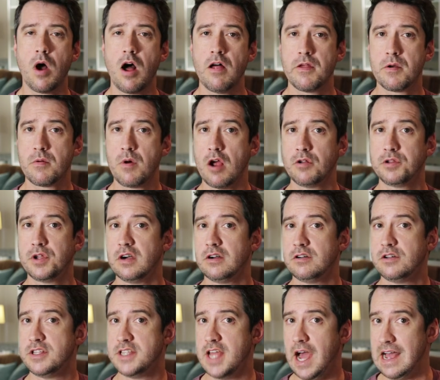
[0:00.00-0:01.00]
While the
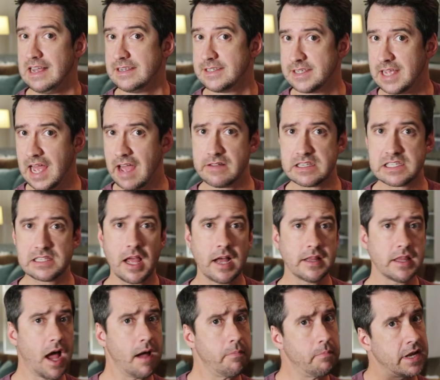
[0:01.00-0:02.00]
rotor does have a
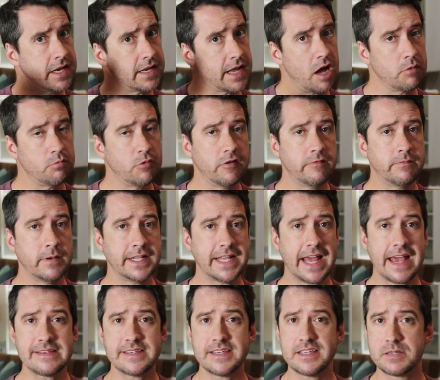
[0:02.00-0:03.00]
slight up and down
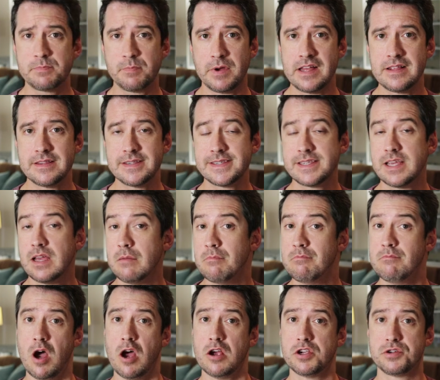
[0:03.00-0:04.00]
movement as it spins,
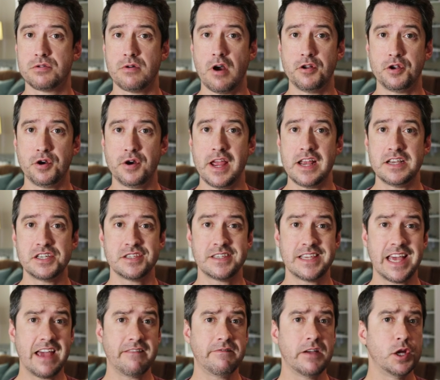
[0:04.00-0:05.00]
most rotary
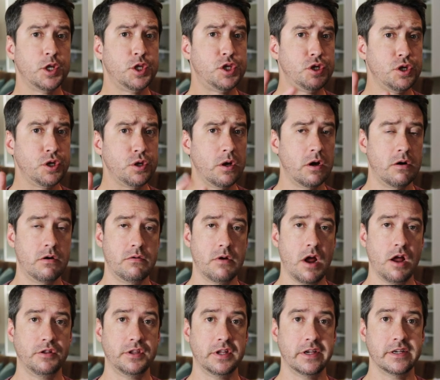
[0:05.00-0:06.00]
engines have two
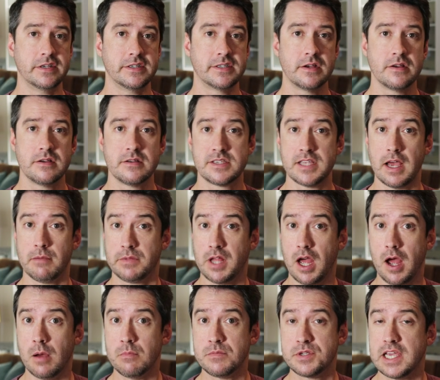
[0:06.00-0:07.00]
rotors,
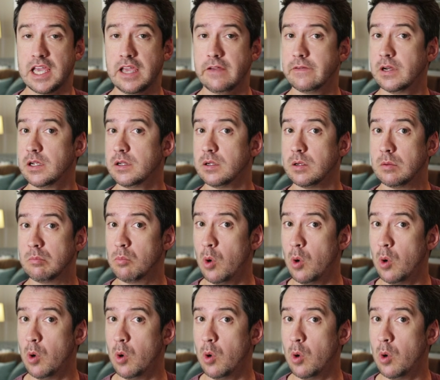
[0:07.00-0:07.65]
sometimes even